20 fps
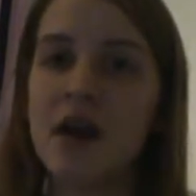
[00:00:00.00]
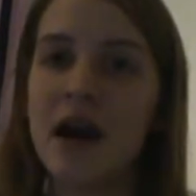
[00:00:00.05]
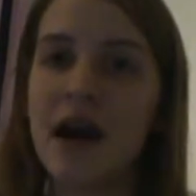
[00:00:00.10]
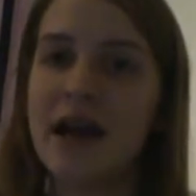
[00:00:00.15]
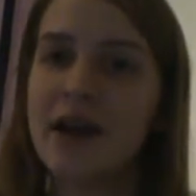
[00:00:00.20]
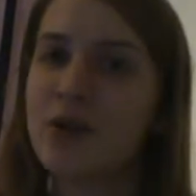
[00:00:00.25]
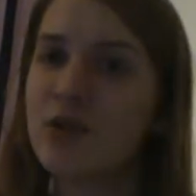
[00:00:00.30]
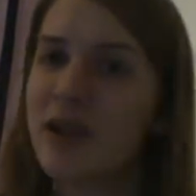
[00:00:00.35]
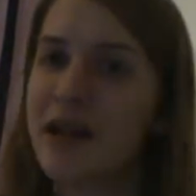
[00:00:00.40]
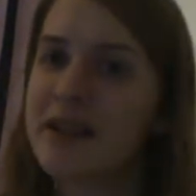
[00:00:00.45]

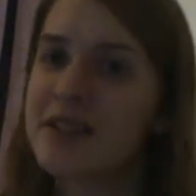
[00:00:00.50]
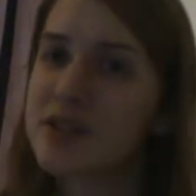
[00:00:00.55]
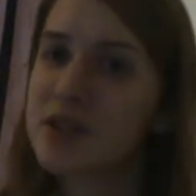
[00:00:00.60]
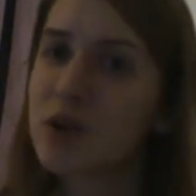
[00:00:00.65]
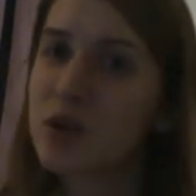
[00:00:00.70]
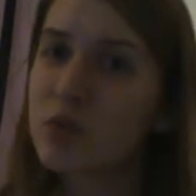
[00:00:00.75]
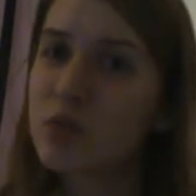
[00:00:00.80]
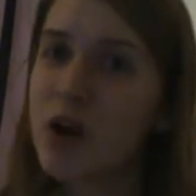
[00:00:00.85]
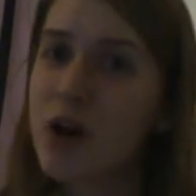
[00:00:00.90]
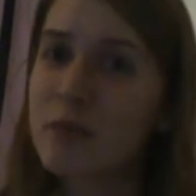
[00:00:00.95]
I don't like to go
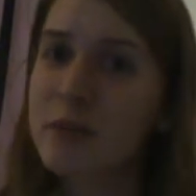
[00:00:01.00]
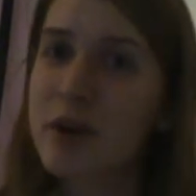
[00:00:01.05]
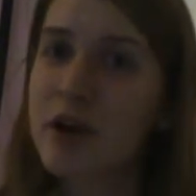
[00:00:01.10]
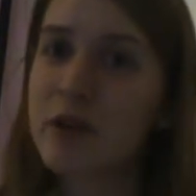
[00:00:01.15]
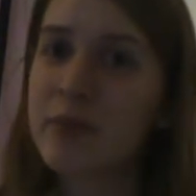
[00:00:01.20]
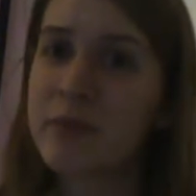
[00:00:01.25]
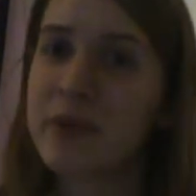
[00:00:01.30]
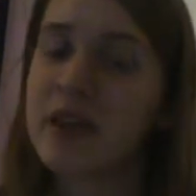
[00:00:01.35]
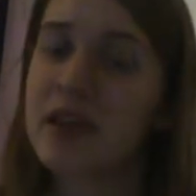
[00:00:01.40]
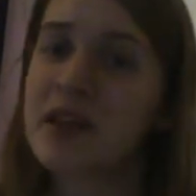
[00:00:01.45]
to
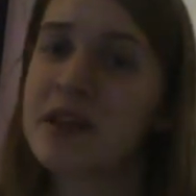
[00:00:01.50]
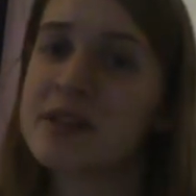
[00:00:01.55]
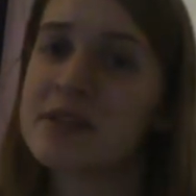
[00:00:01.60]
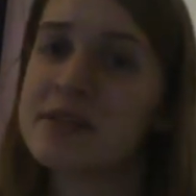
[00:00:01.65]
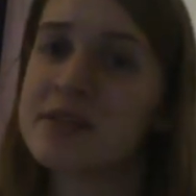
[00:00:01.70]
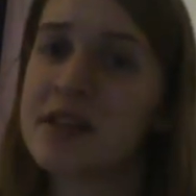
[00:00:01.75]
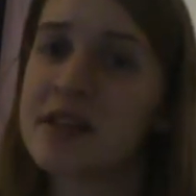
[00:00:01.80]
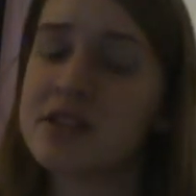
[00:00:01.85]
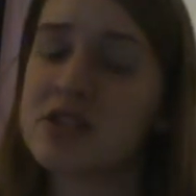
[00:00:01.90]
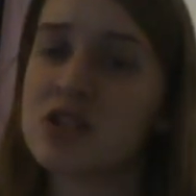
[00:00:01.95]
Walmart
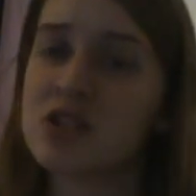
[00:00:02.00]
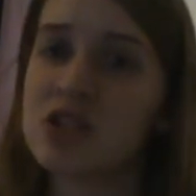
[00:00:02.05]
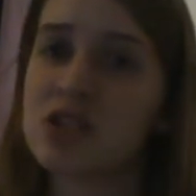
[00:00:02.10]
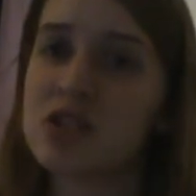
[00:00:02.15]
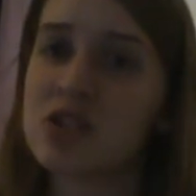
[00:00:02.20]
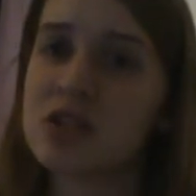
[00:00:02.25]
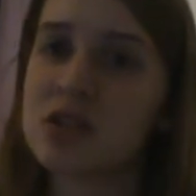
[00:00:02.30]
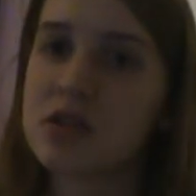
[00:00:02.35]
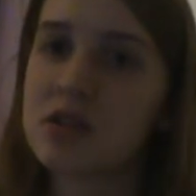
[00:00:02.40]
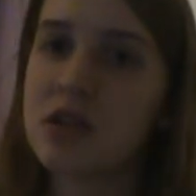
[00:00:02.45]
because it
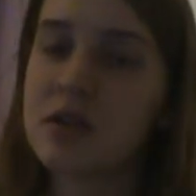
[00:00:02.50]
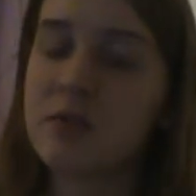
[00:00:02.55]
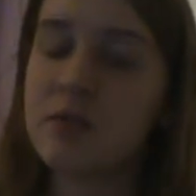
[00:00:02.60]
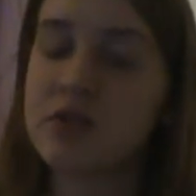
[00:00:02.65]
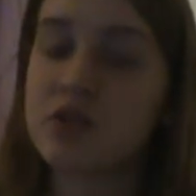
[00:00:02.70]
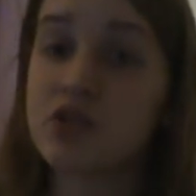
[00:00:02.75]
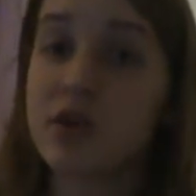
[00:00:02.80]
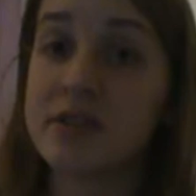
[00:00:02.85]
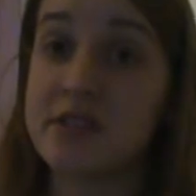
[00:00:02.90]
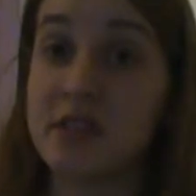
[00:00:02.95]

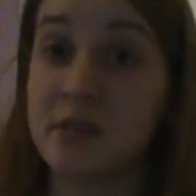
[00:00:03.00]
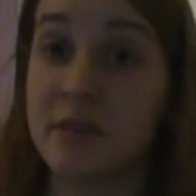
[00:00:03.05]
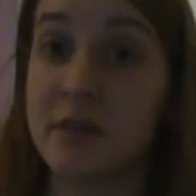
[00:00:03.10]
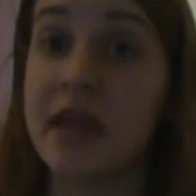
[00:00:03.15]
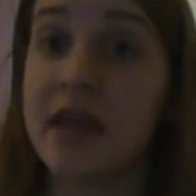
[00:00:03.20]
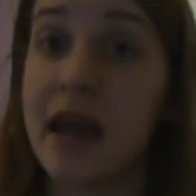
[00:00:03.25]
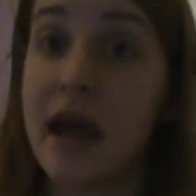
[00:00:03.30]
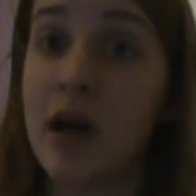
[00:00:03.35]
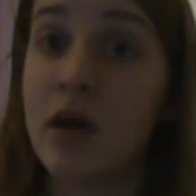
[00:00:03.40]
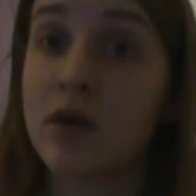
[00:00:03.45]
stresses
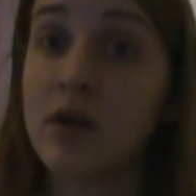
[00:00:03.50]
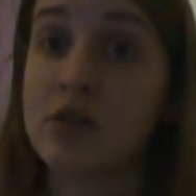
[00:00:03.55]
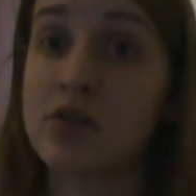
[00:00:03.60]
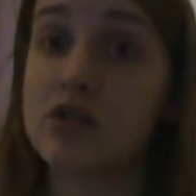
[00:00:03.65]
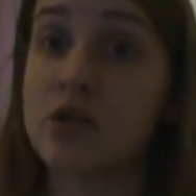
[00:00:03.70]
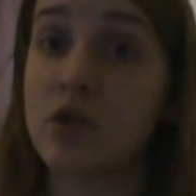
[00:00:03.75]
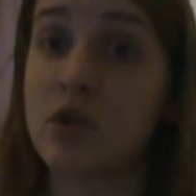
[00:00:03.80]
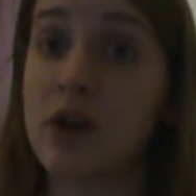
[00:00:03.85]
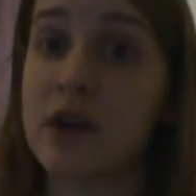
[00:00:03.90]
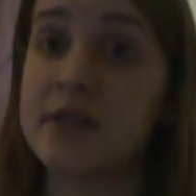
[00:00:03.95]
me out. It's
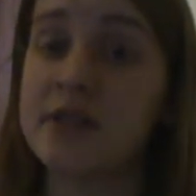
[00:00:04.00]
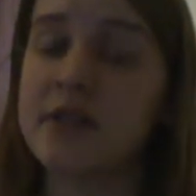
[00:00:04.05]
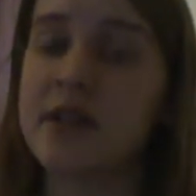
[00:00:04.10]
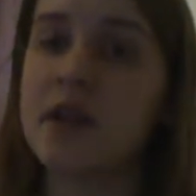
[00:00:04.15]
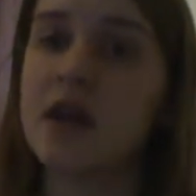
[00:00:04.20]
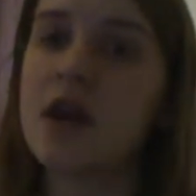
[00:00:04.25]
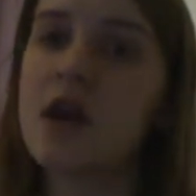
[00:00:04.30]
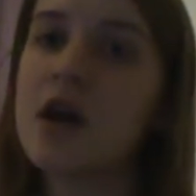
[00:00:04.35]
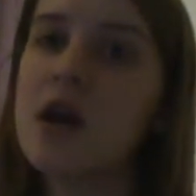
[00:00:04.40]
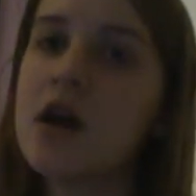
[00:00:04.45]
so crazy.